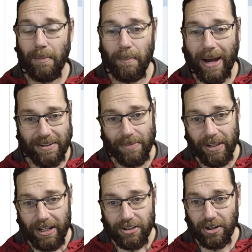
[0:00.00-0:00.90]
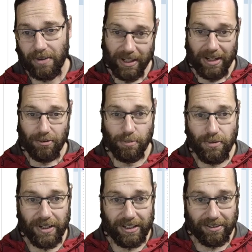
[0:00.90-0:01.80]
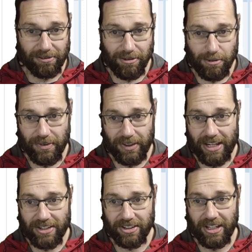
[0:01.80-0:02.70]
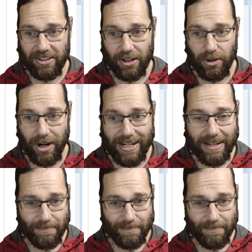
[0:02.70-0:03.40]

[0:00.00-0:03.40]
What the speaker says: But so removing these is a good idea.